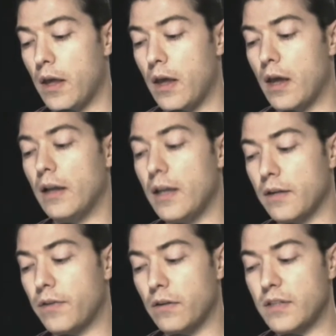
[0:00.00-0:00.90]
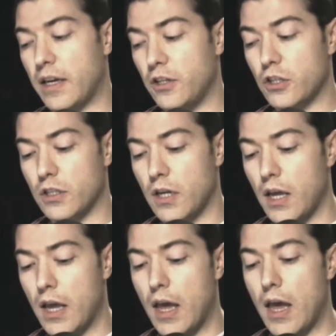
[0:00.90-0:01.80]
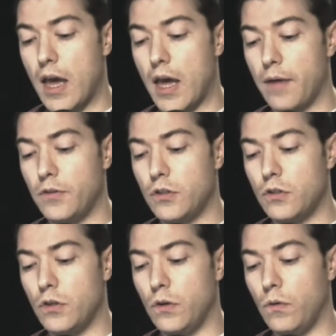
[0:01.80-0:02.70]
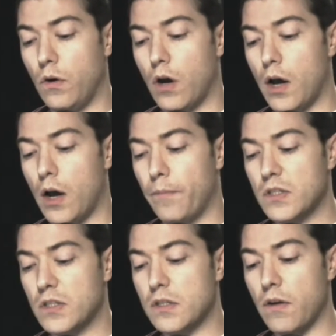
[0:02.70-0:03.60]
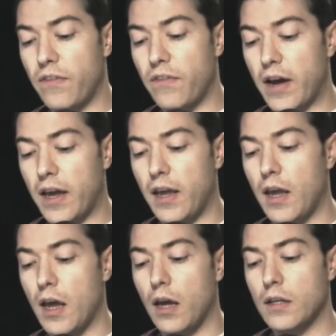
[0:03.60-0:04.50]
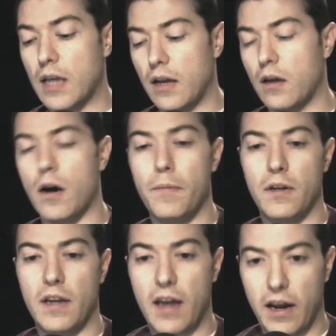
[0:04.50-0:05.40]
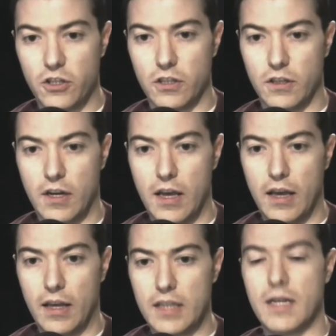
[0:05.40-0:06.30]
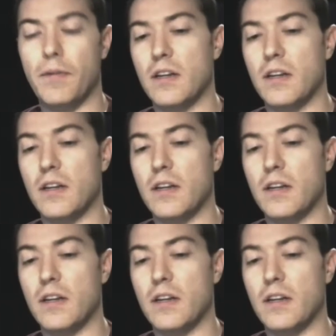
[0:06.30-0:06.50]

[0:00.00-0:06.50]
legal foundation to survey telecommunication. Yes, I'm not